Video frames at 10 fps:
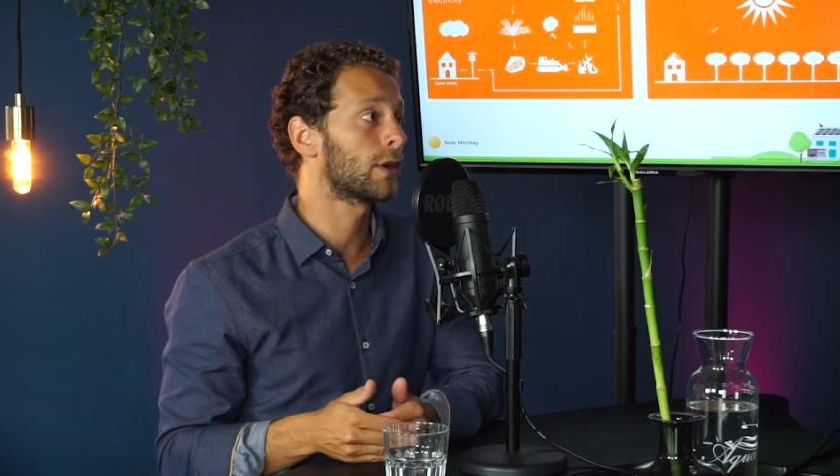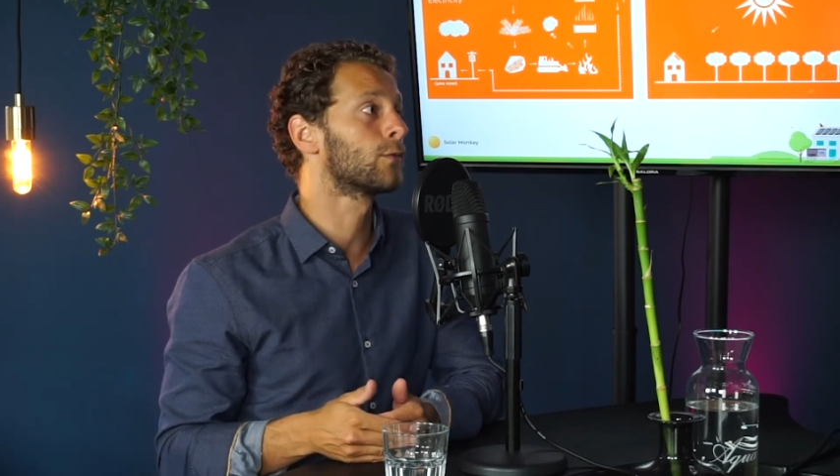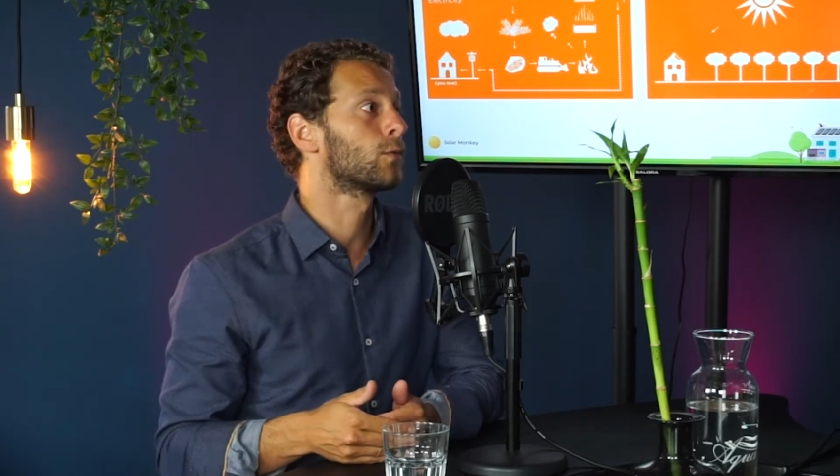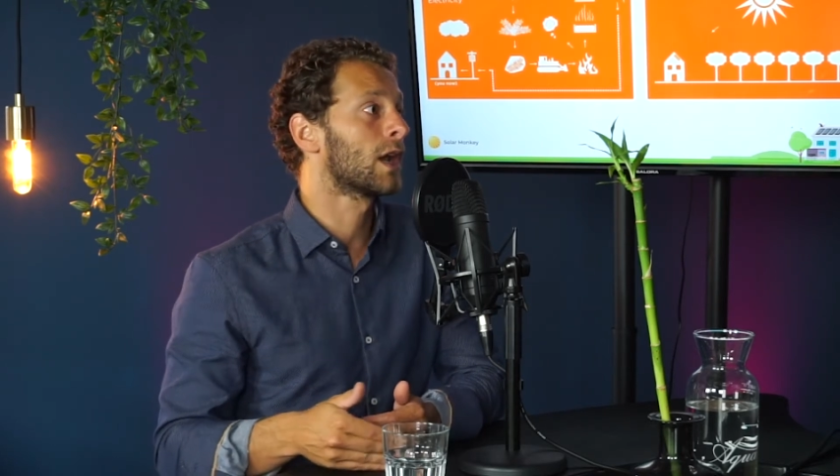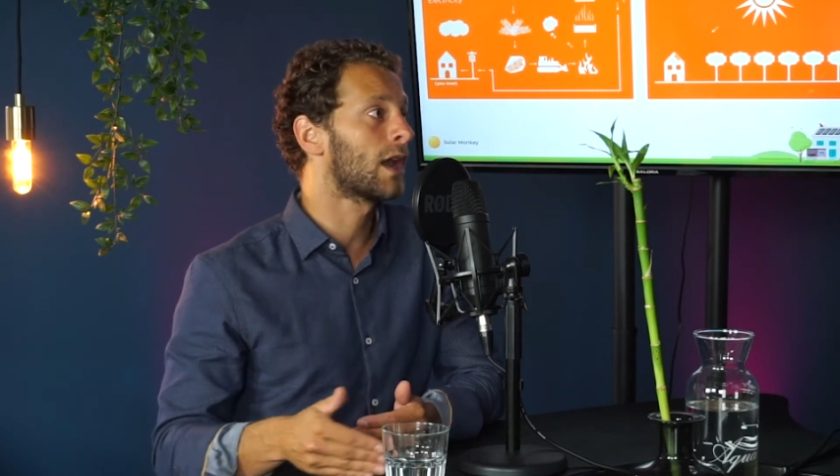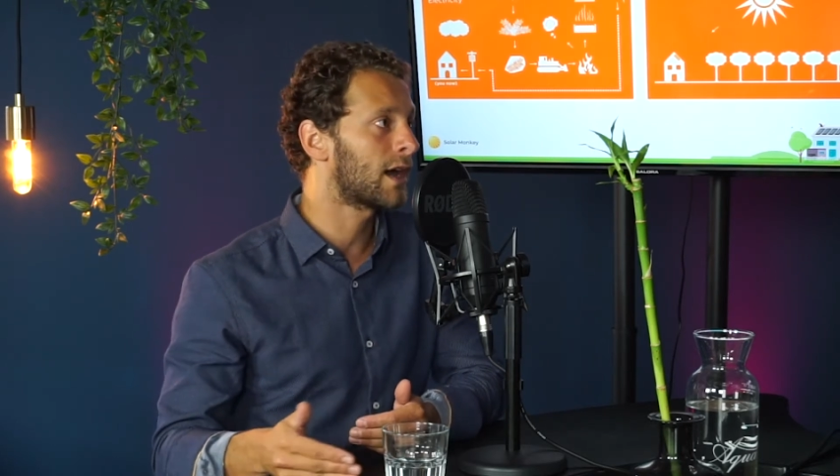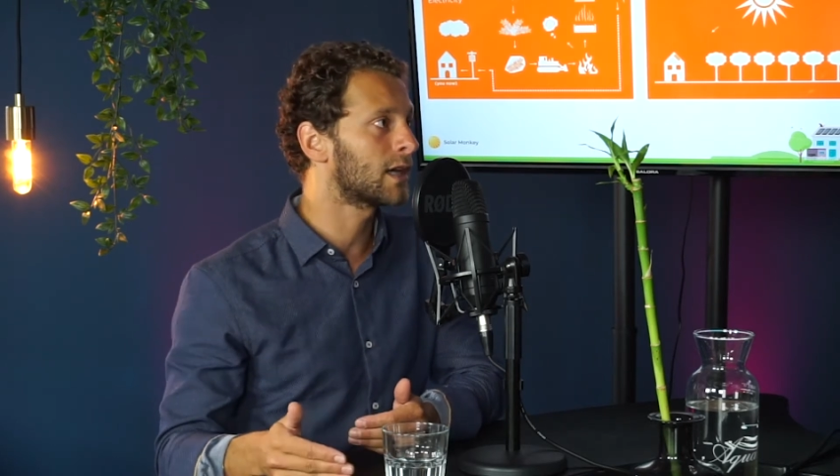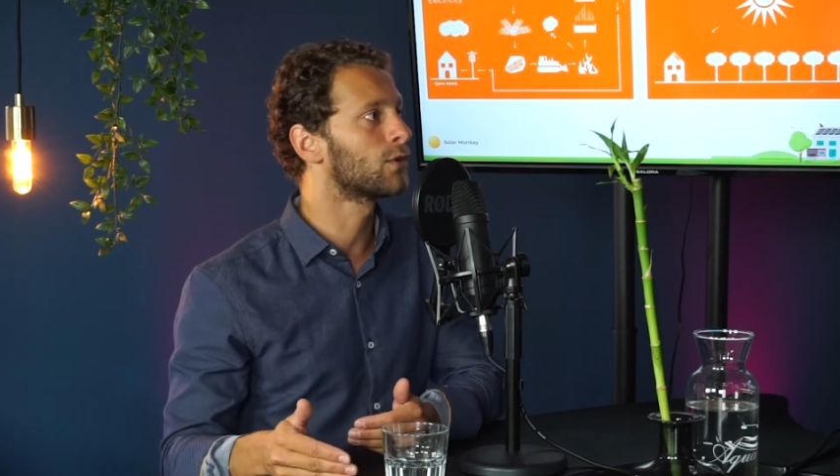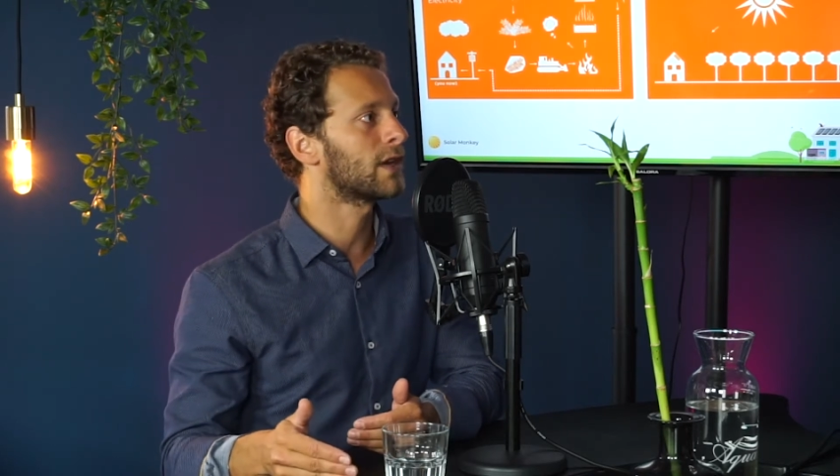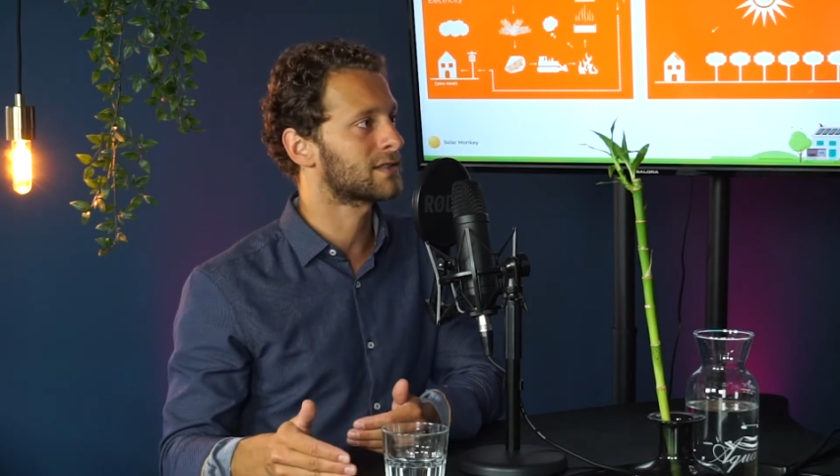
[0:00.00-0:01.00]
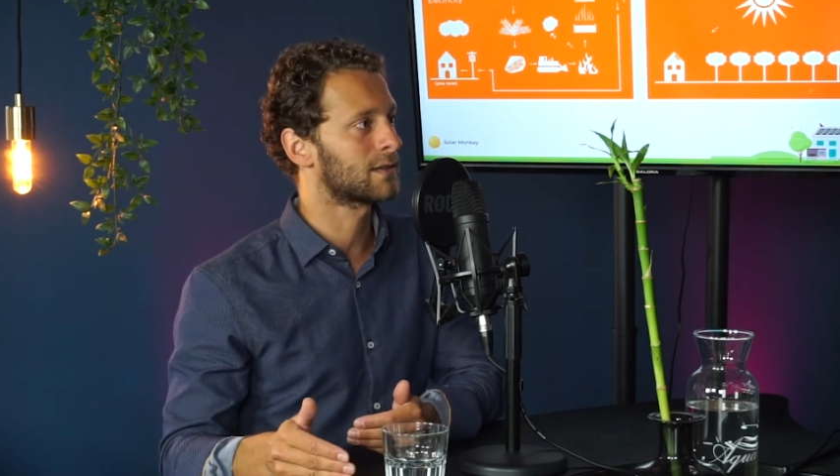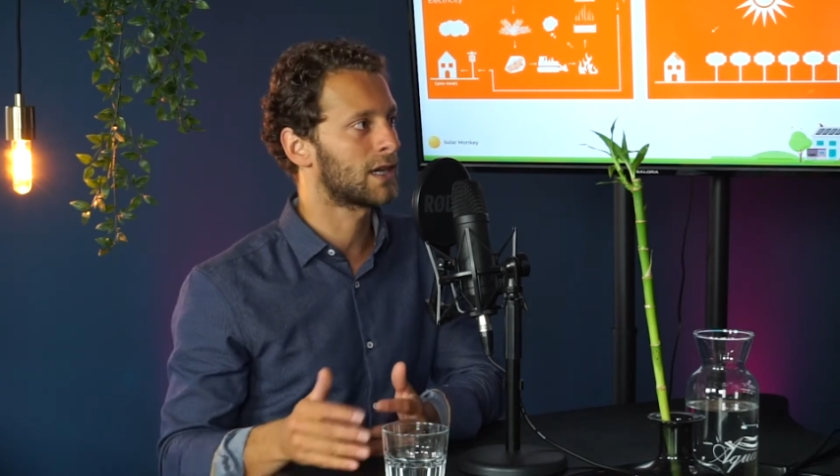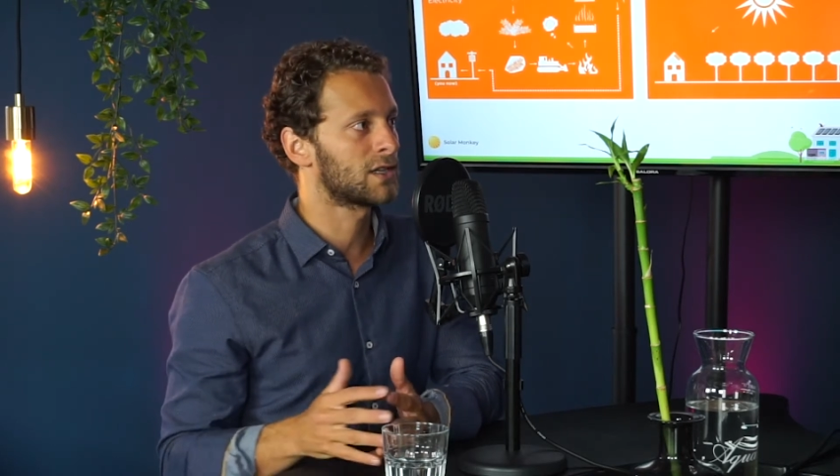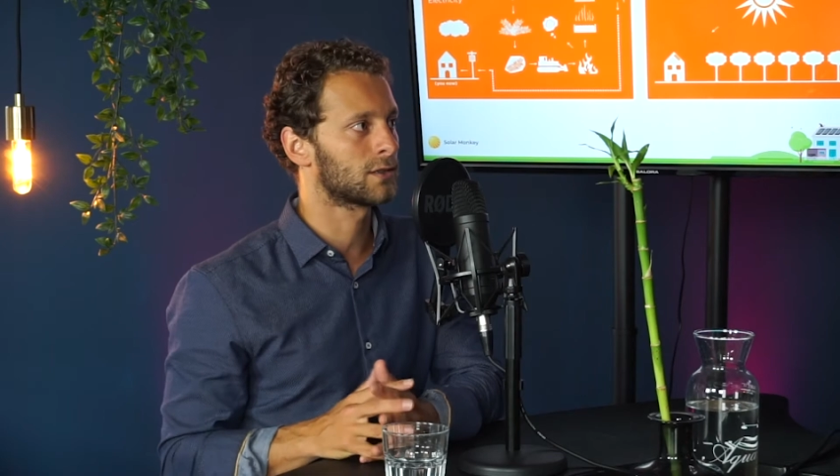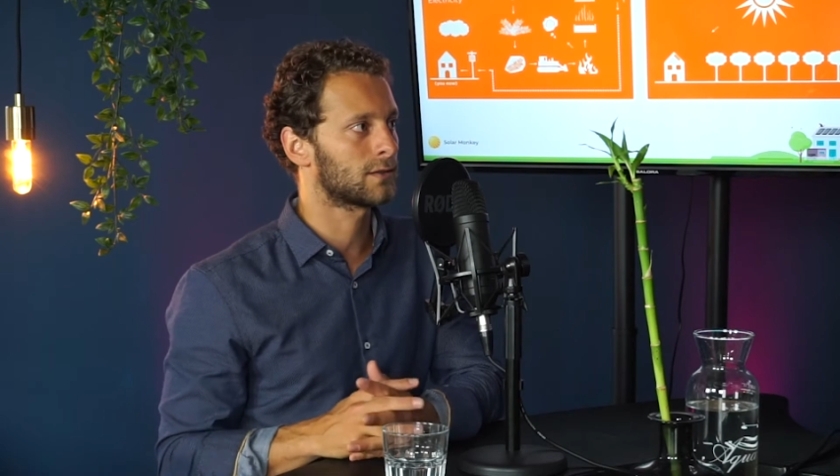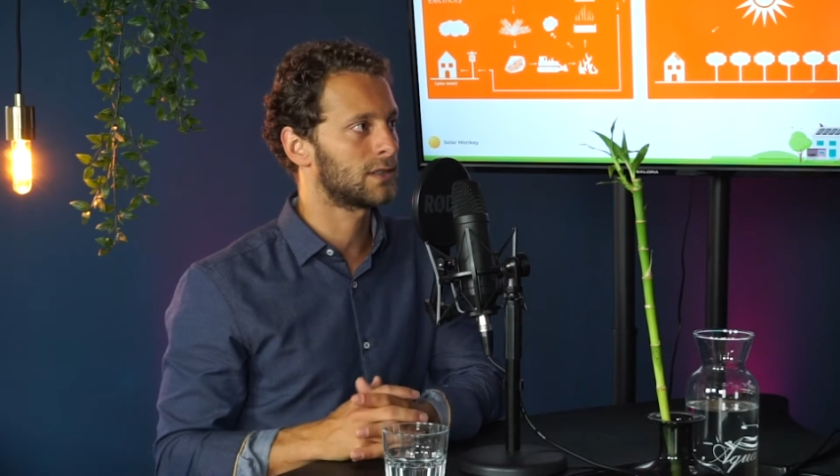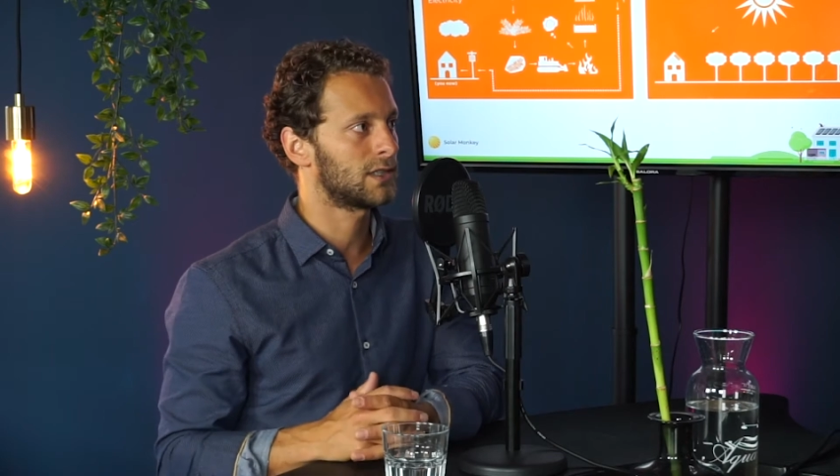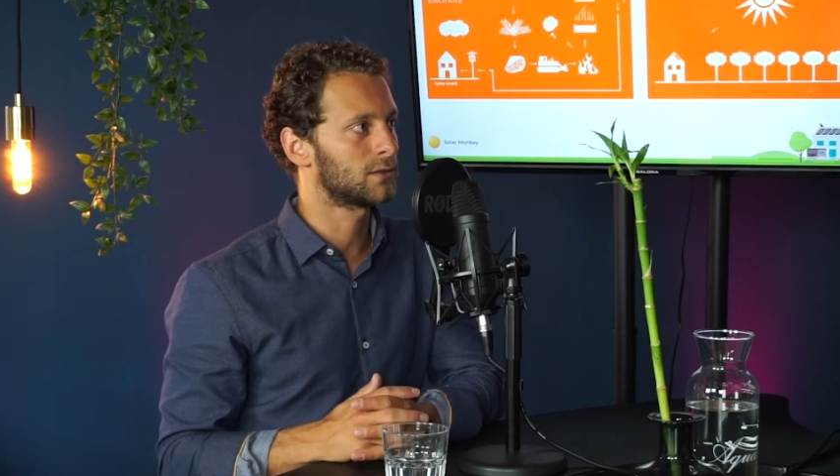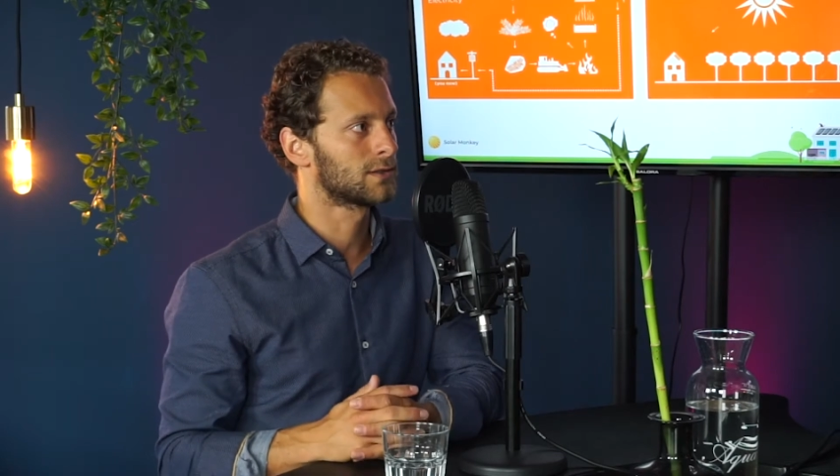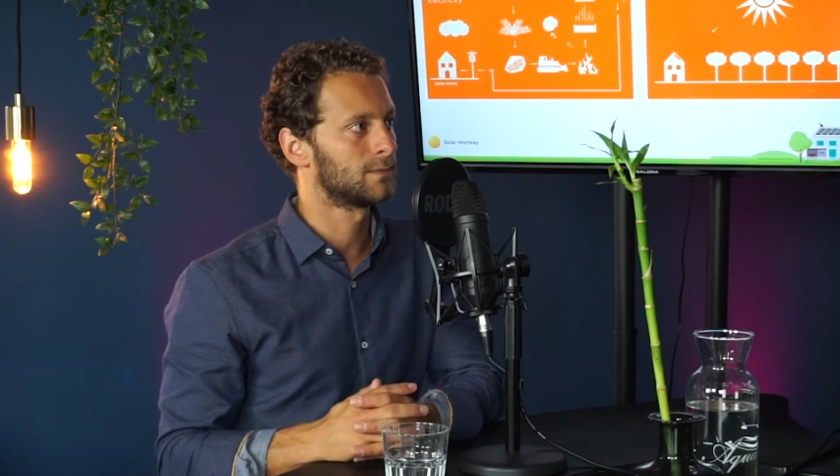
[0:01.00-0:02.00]
reliable estimation of the
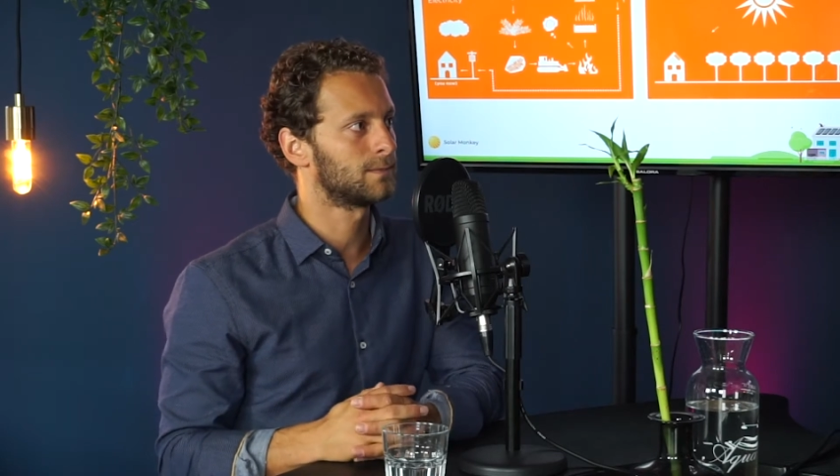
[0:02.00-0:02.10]
yield.